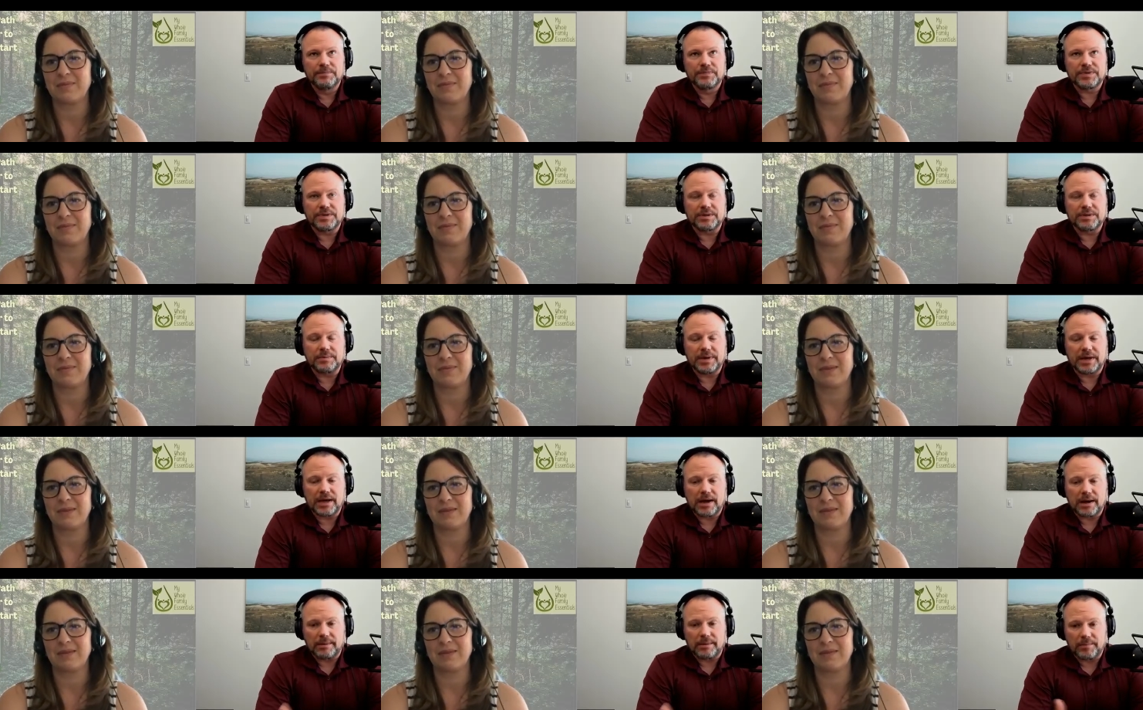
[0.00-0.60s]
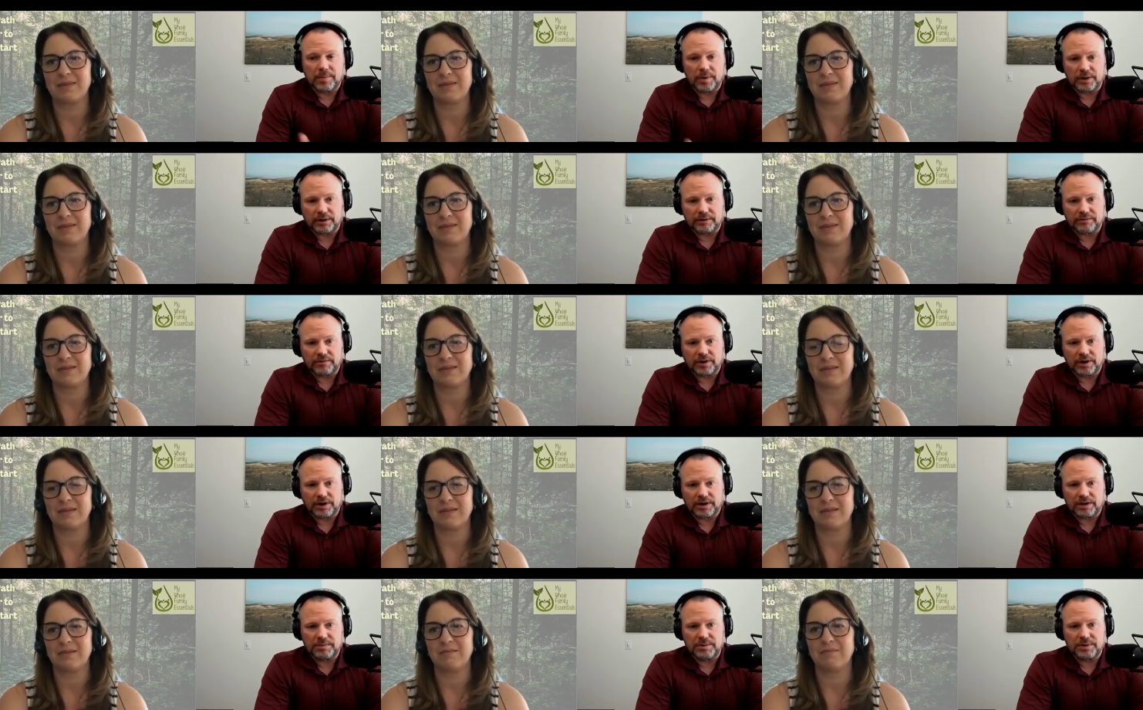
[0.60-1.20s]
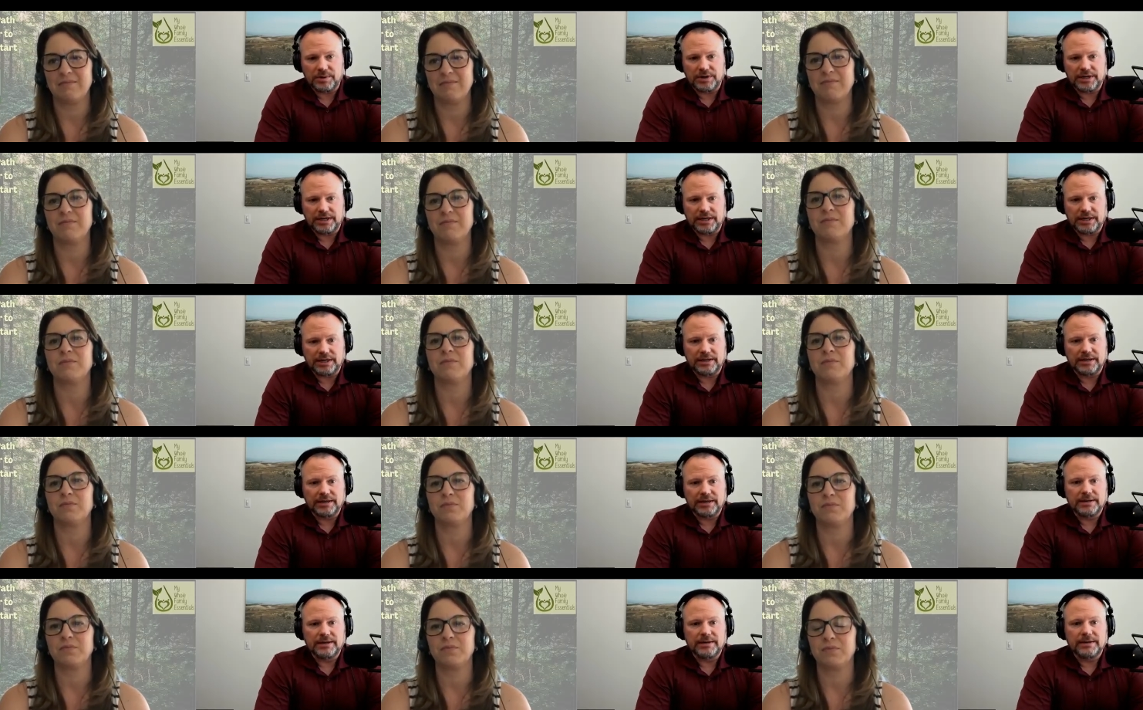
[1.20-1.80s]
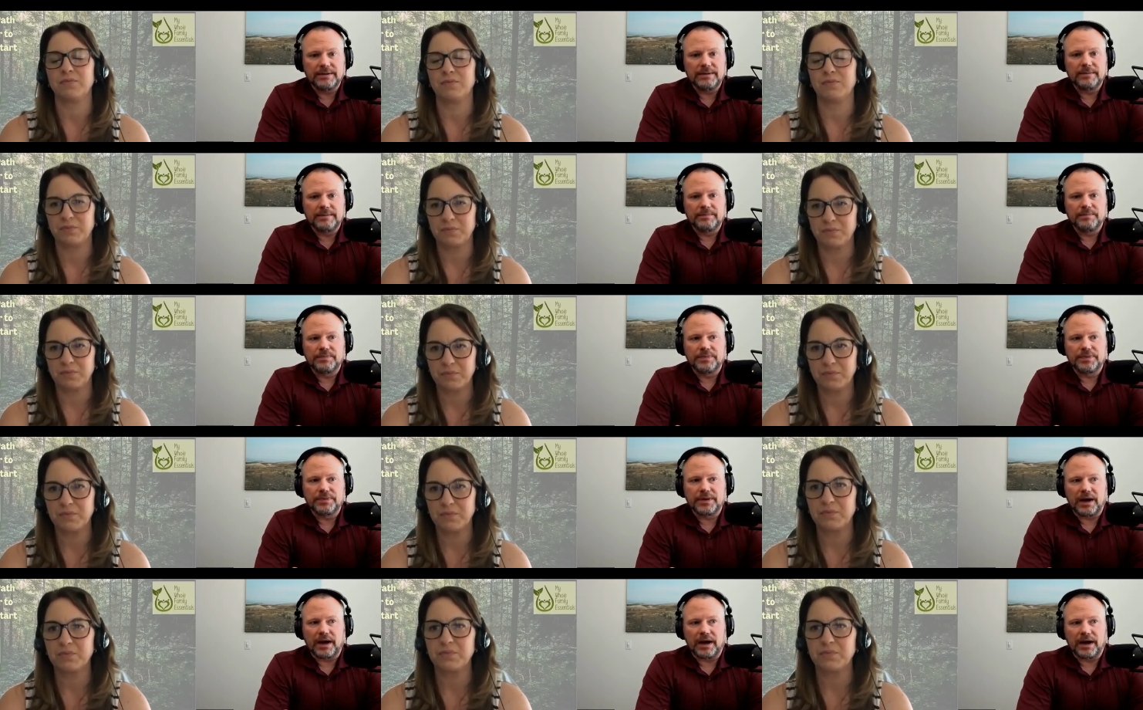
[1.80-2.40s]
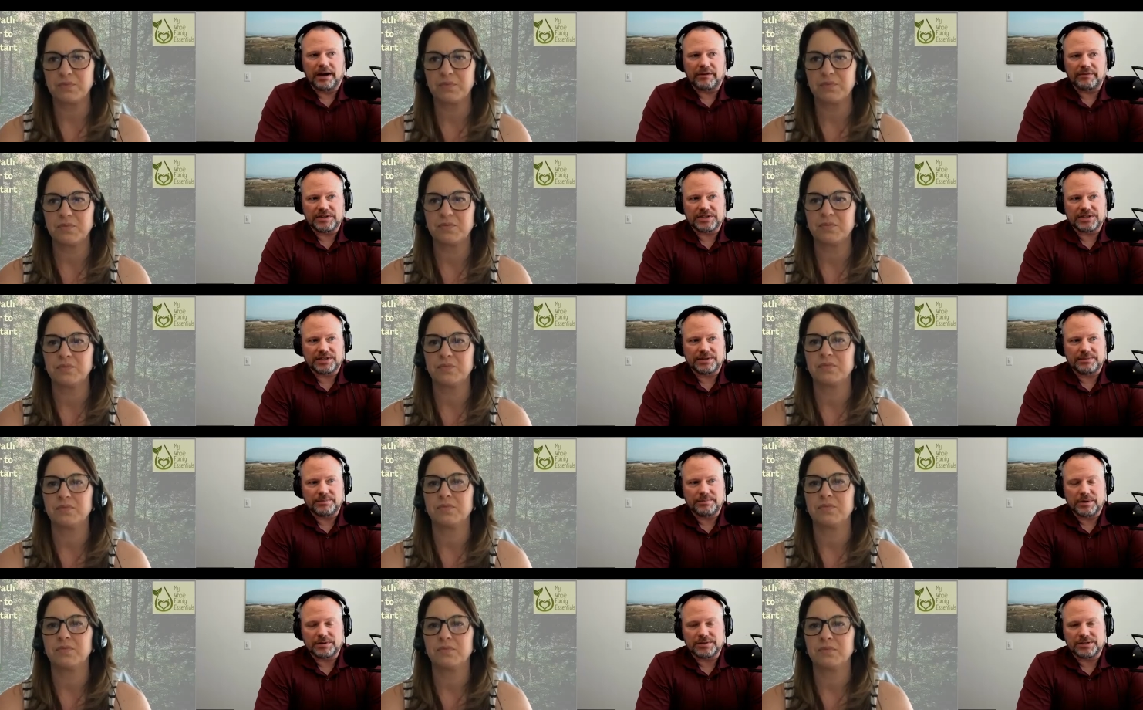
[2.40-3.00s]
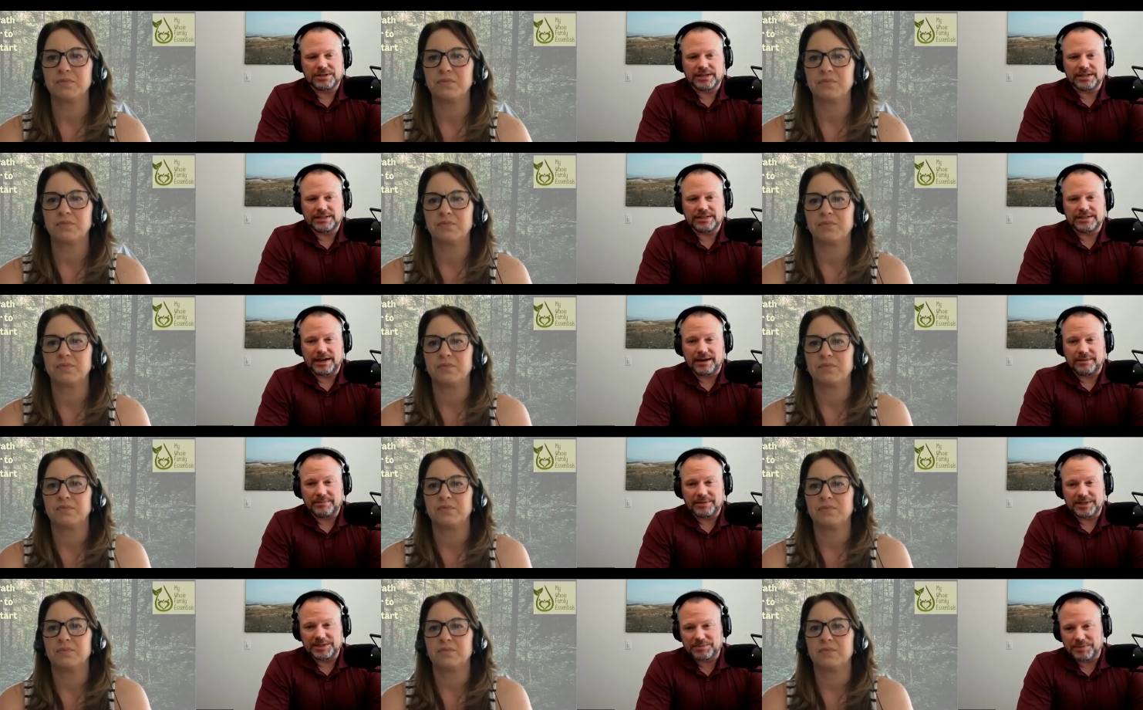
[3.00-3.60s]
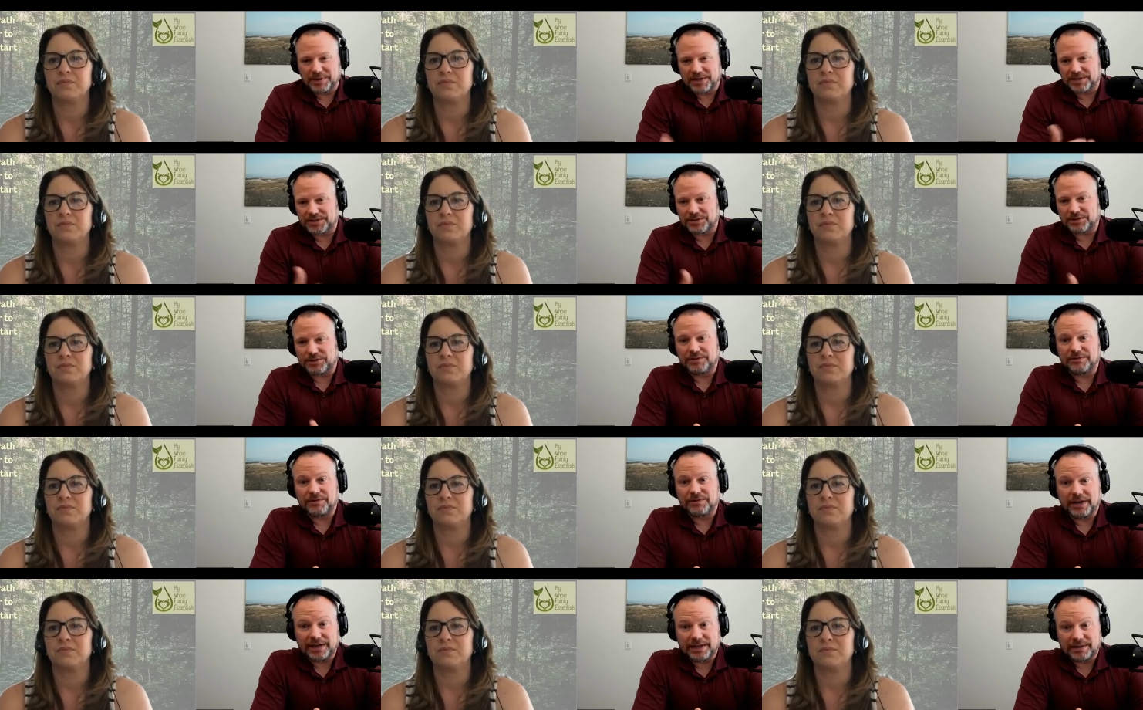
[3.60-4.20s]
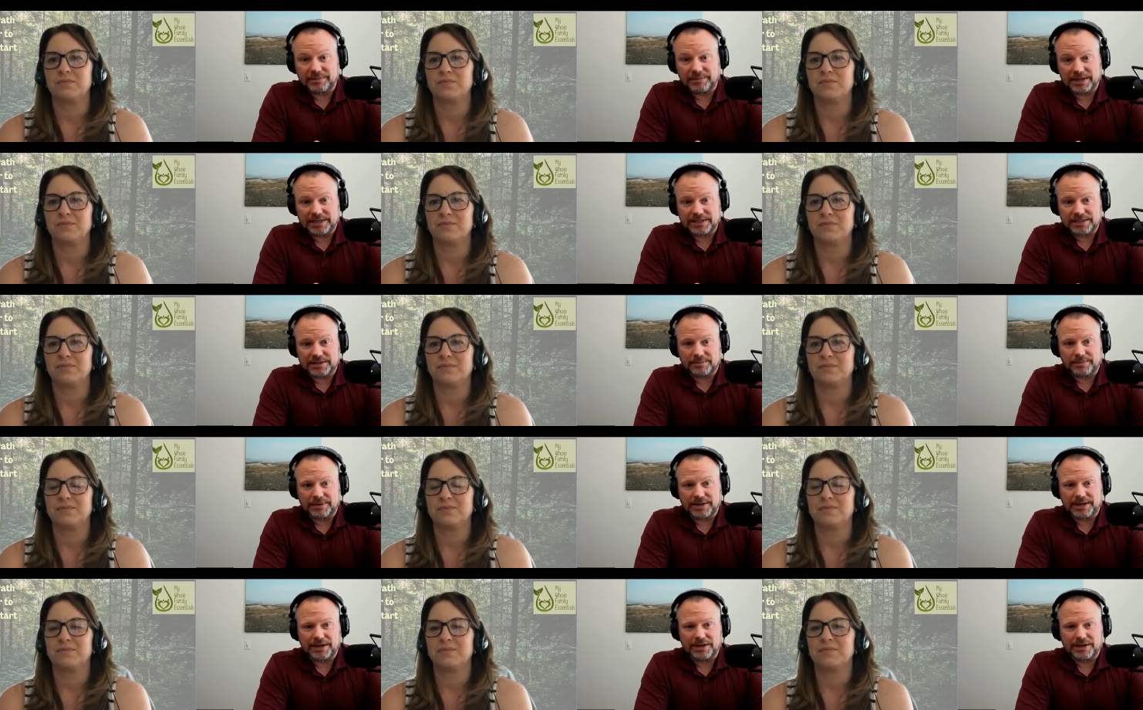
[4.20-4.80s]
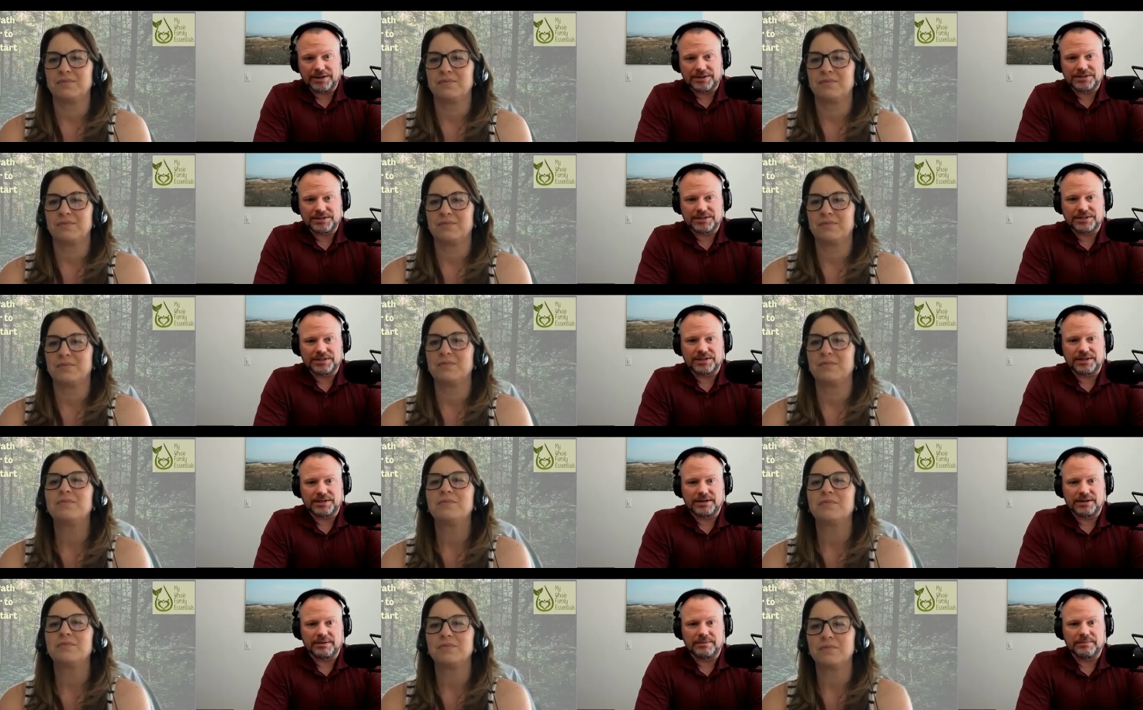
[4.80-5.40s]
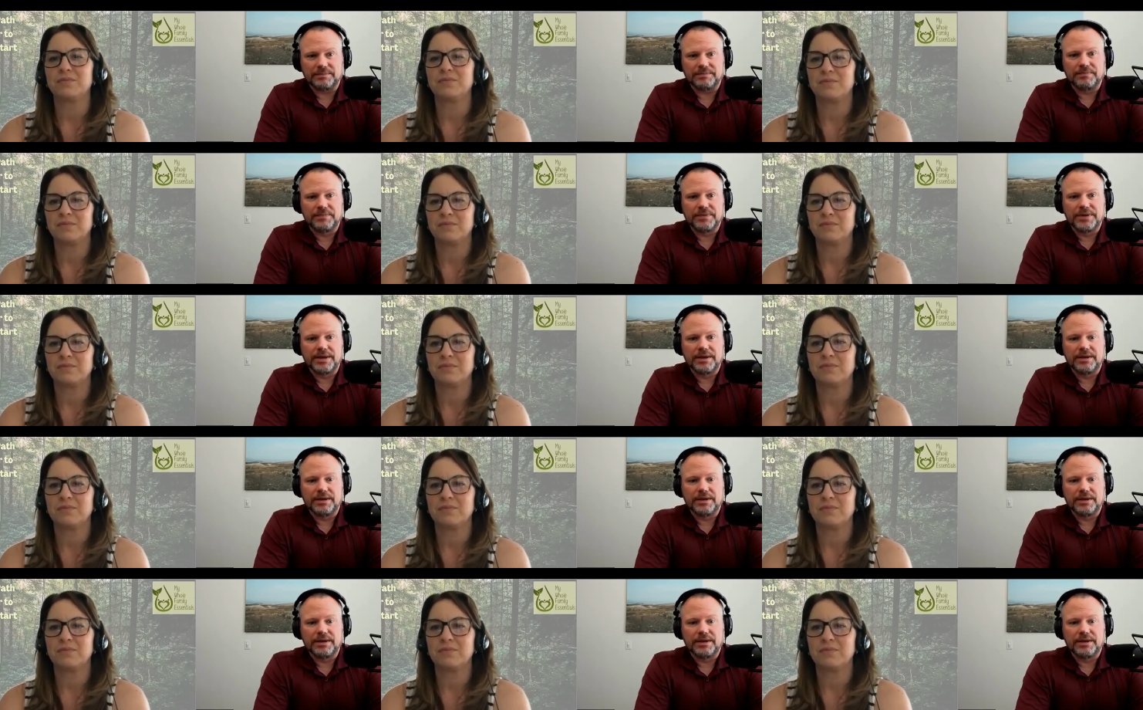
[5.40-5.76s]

Speaker 1: to become part of our community obviously most of the time it's because they're invited by somebody else um,